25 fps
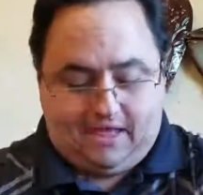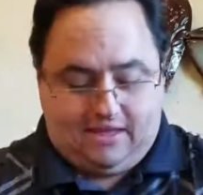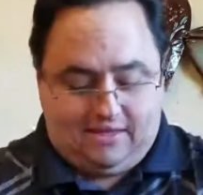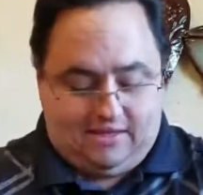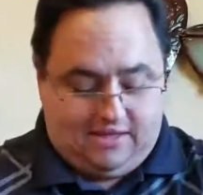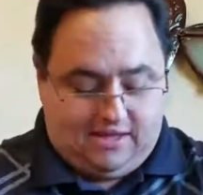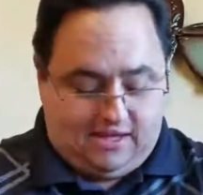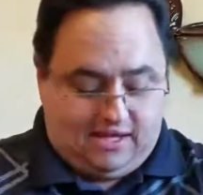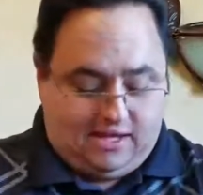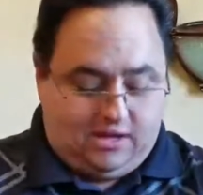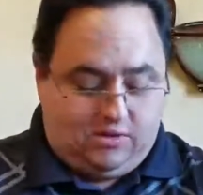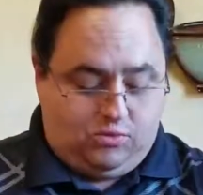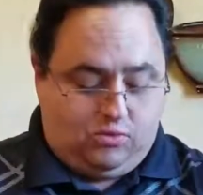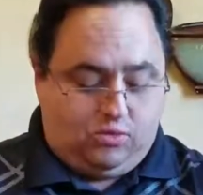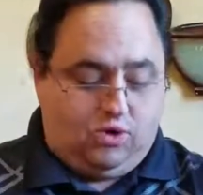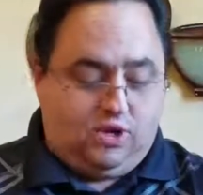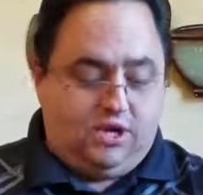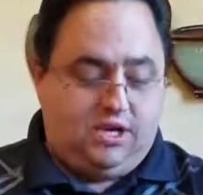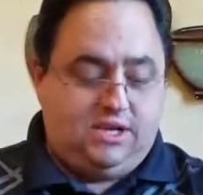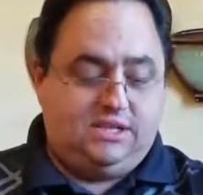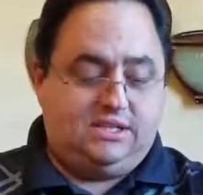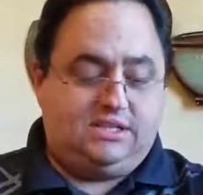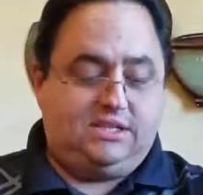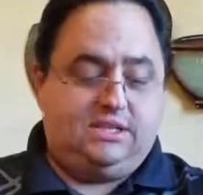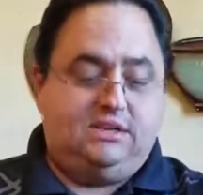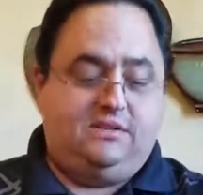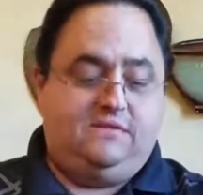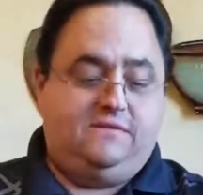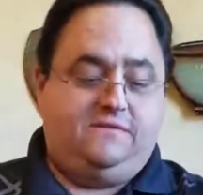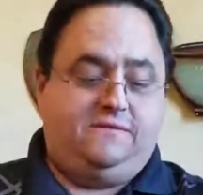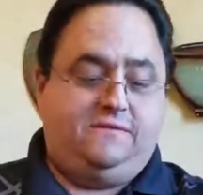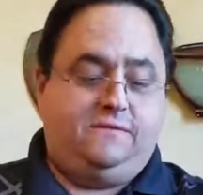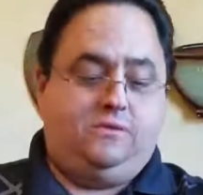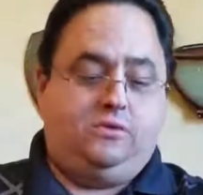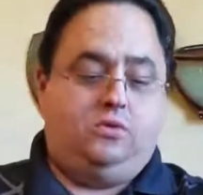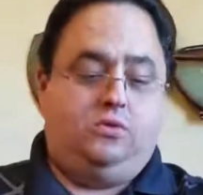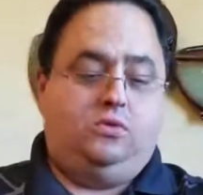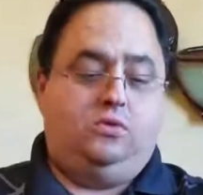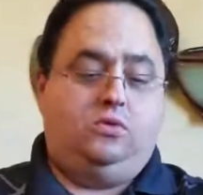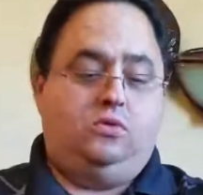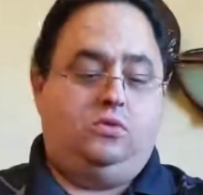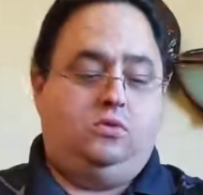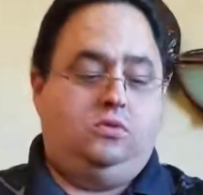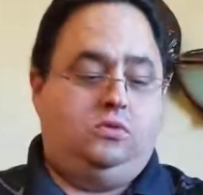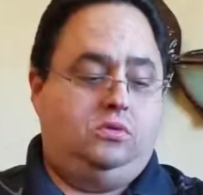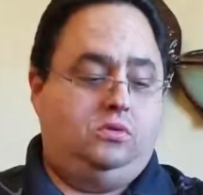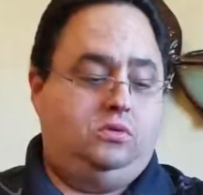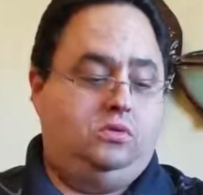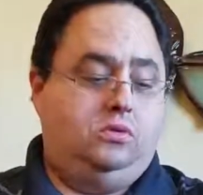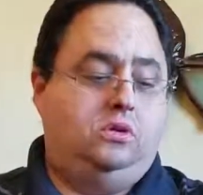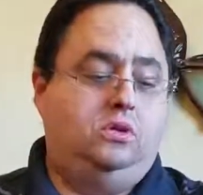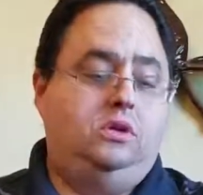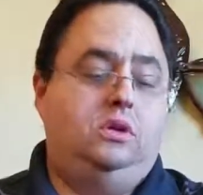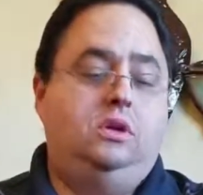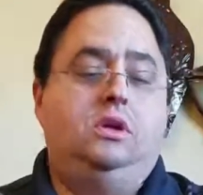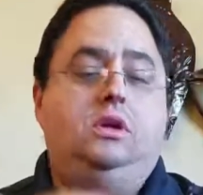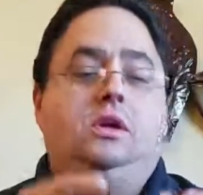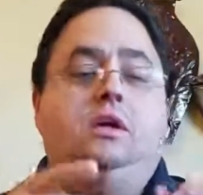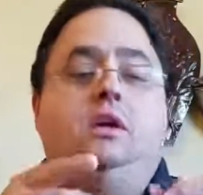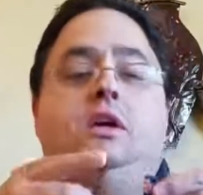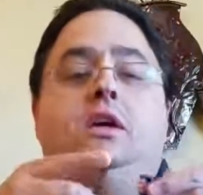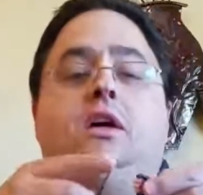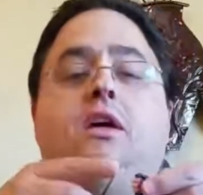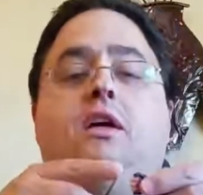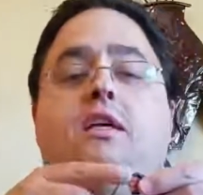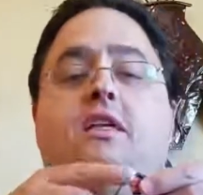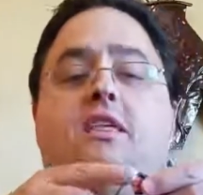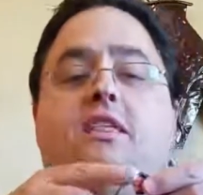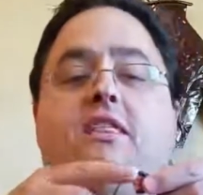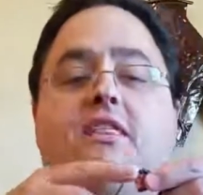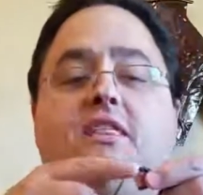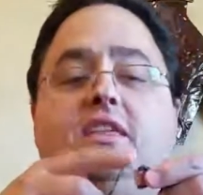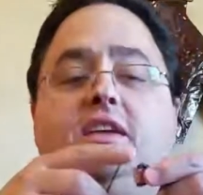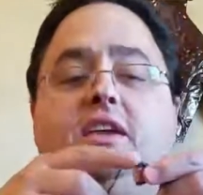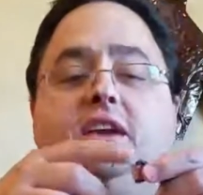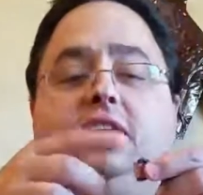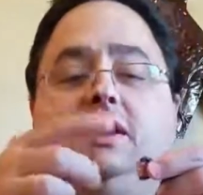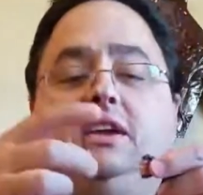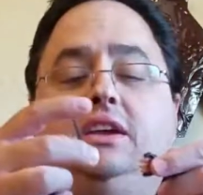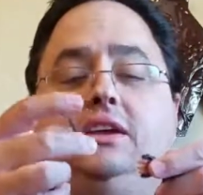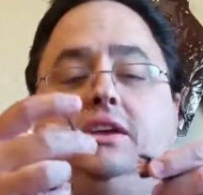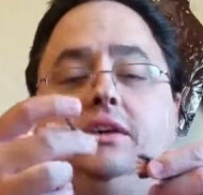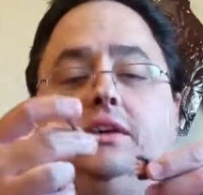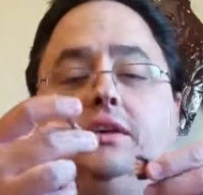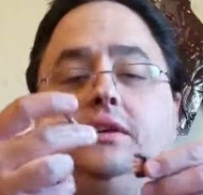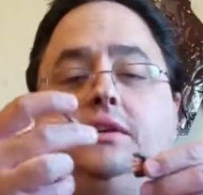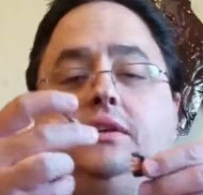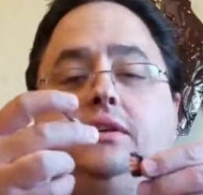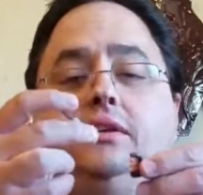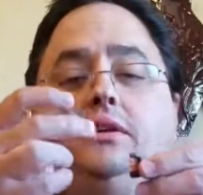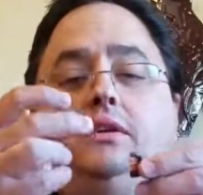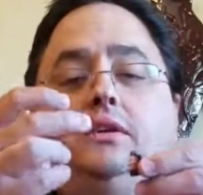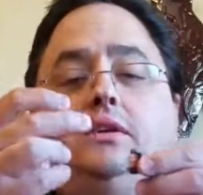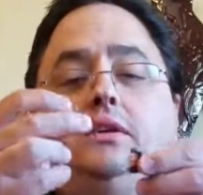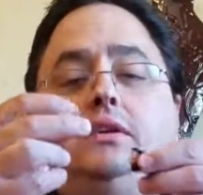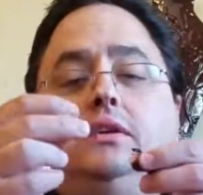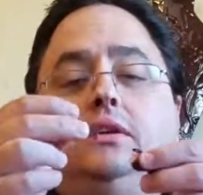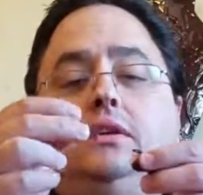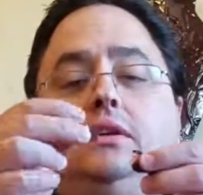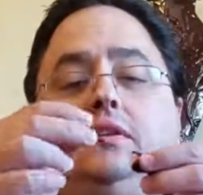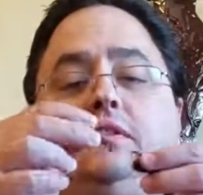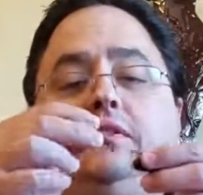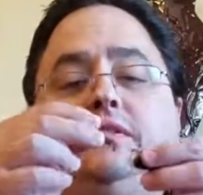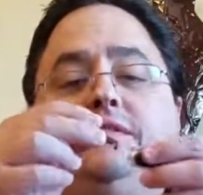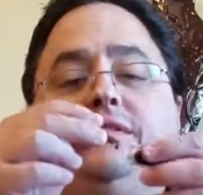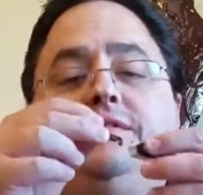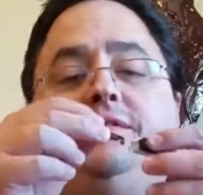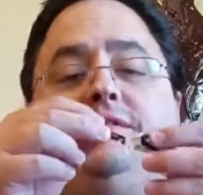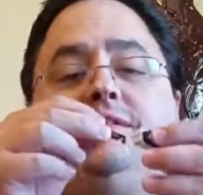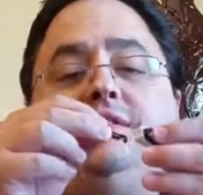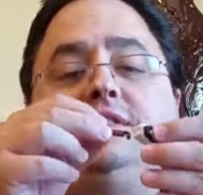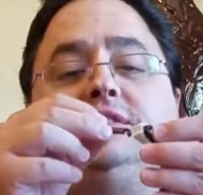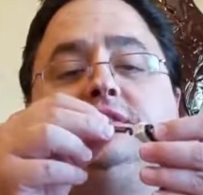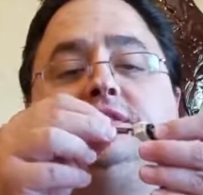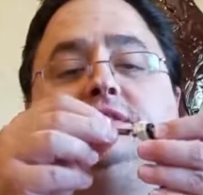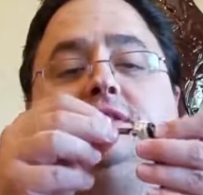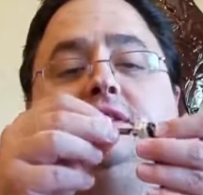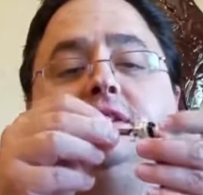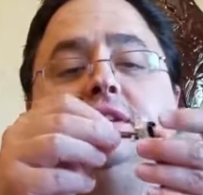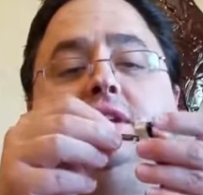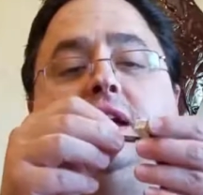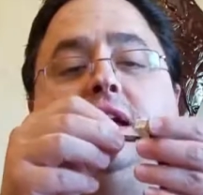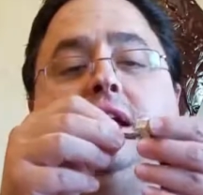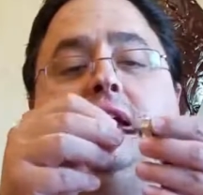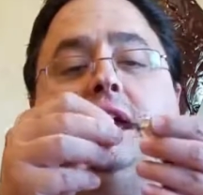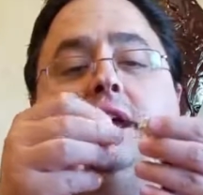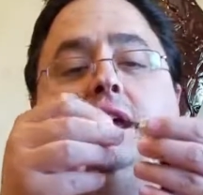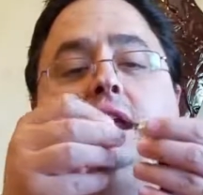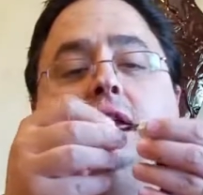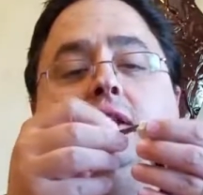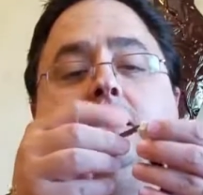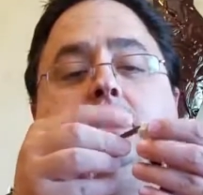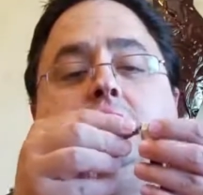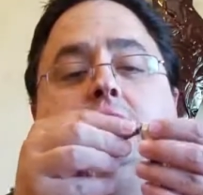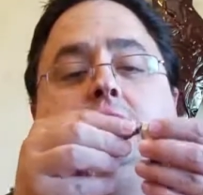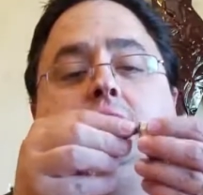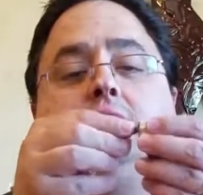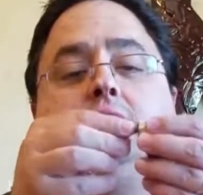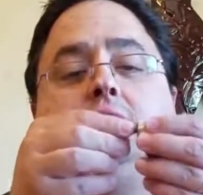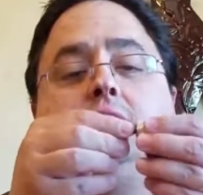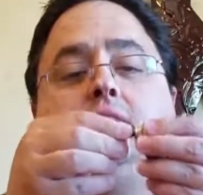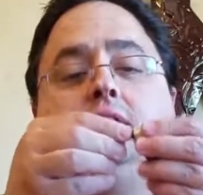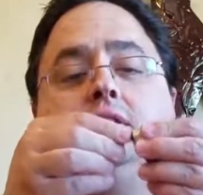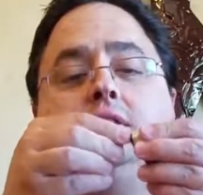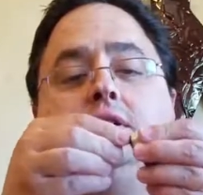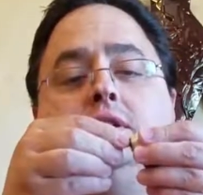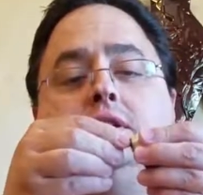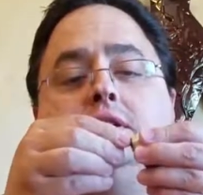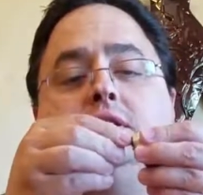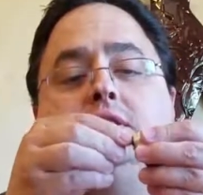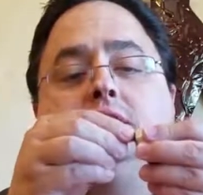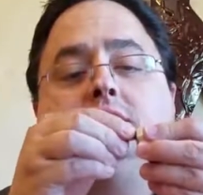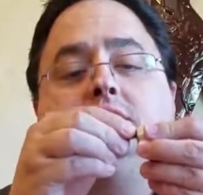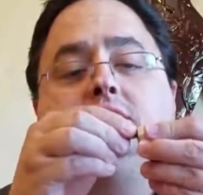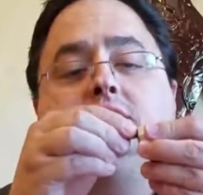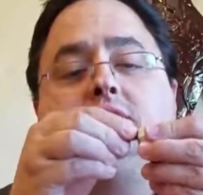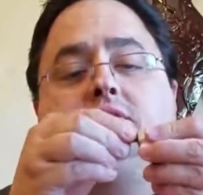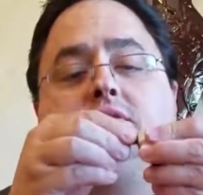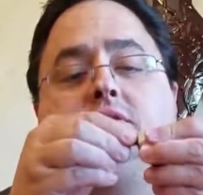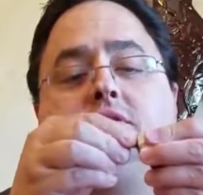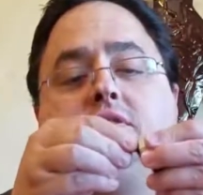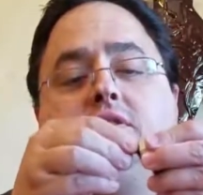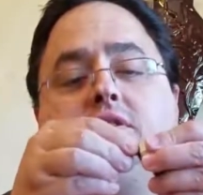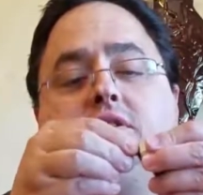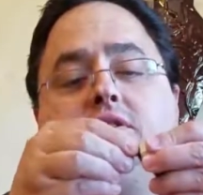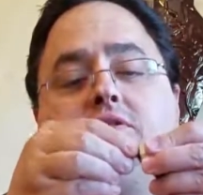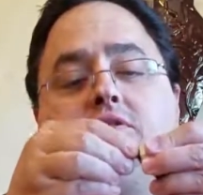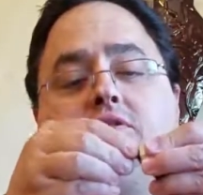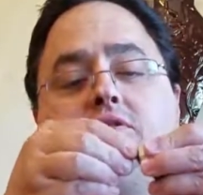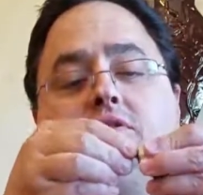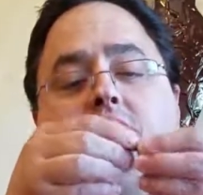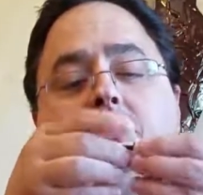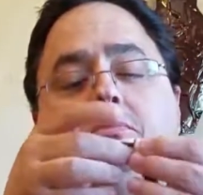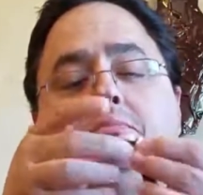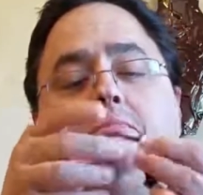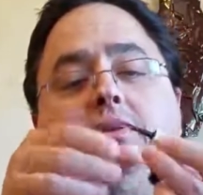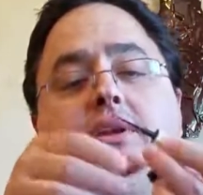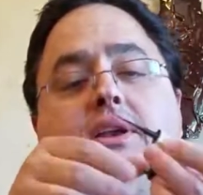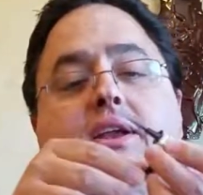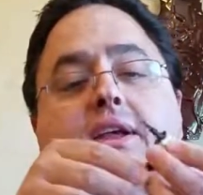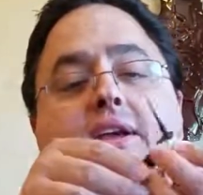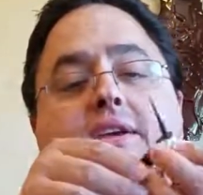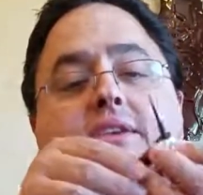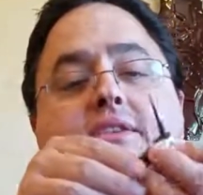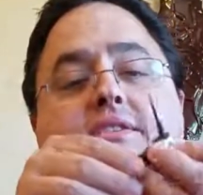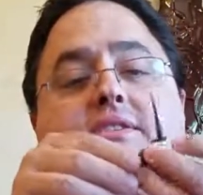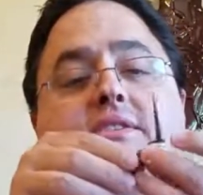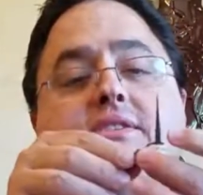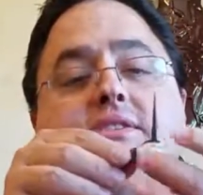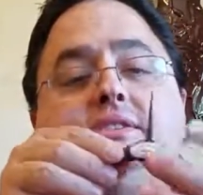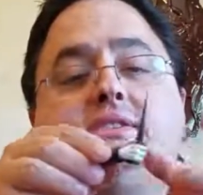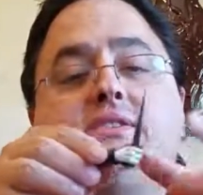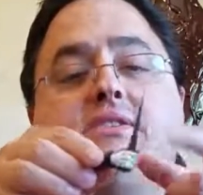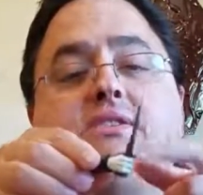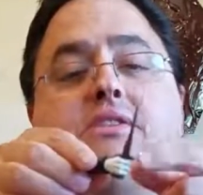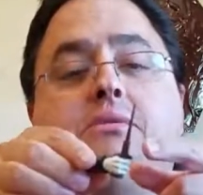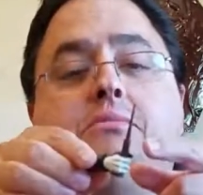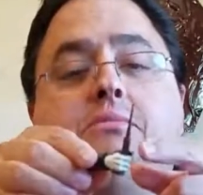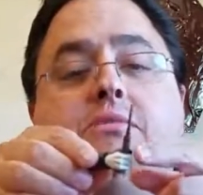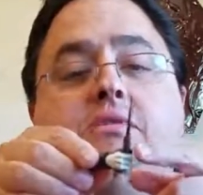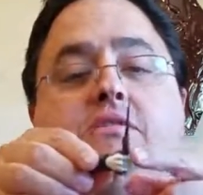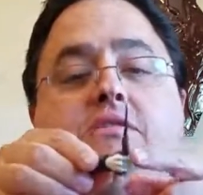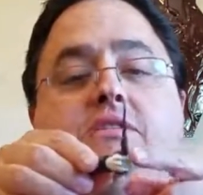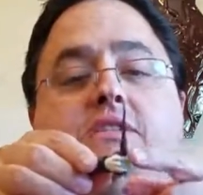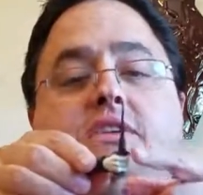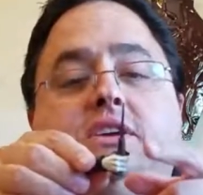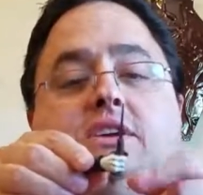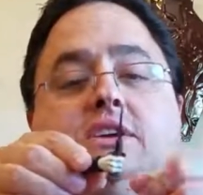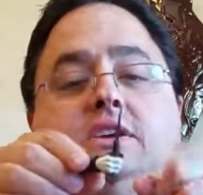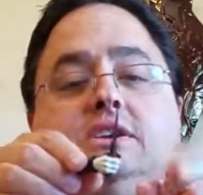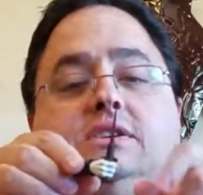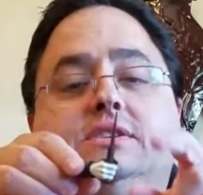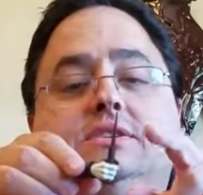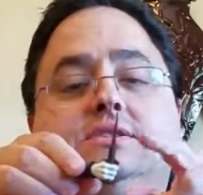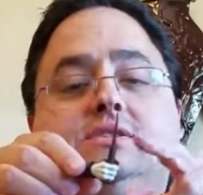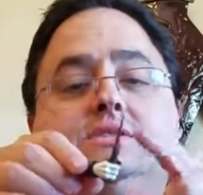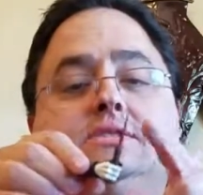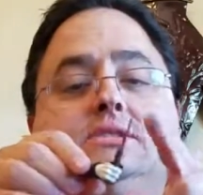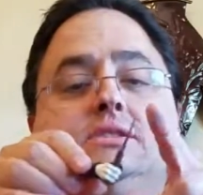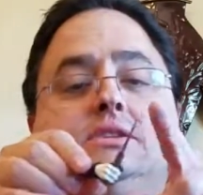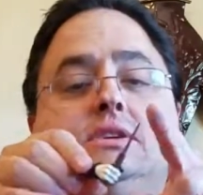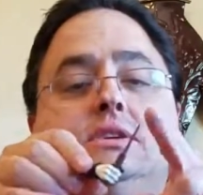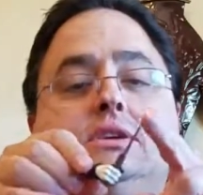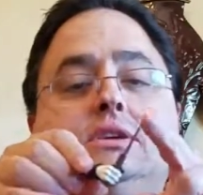The reason for the fisted hand is so that you can place some of these